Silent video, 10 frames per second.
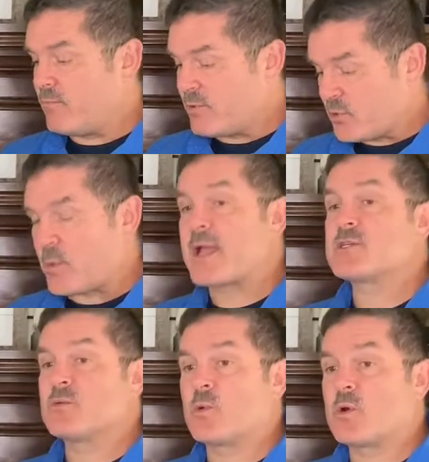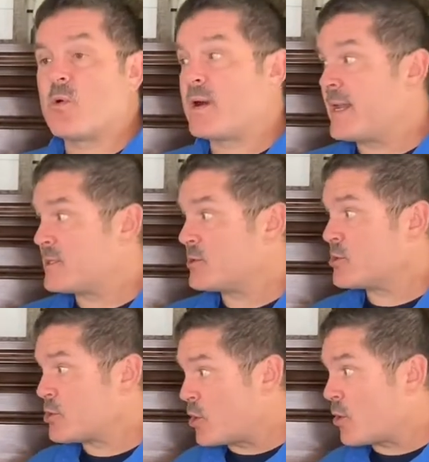direction we're going as a
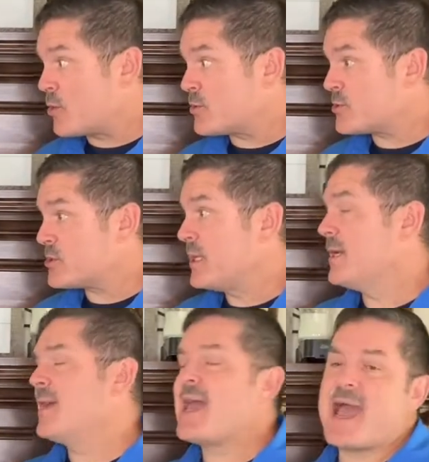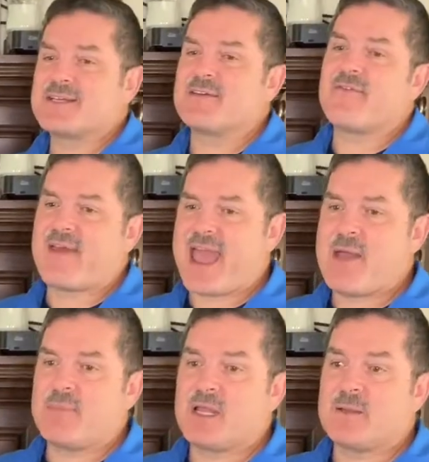church, as a
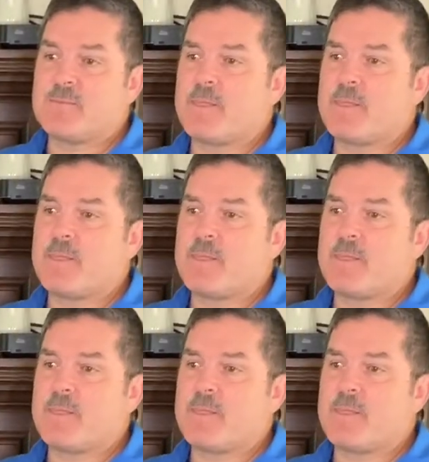family,